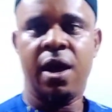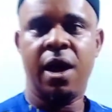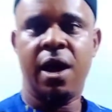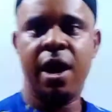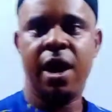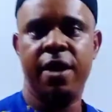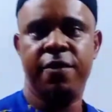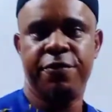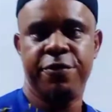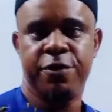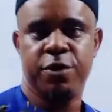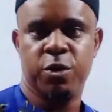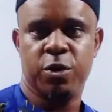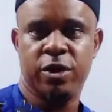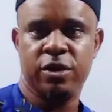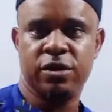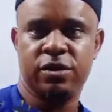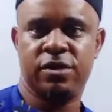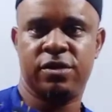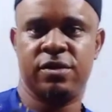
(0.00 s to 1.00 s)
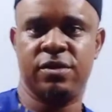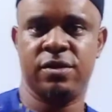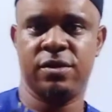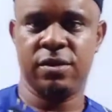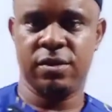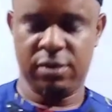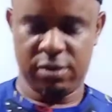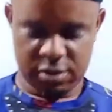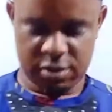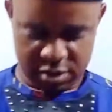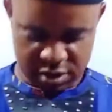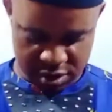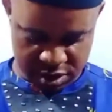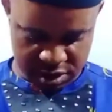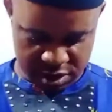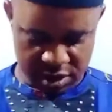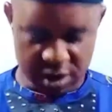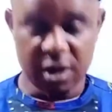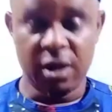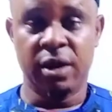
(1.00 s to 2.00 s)
Hi, viewers.
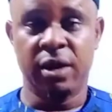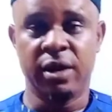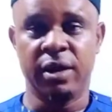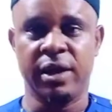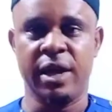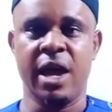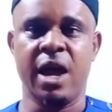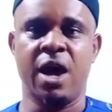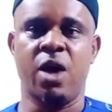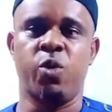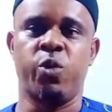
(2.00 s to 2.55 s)
Yeah,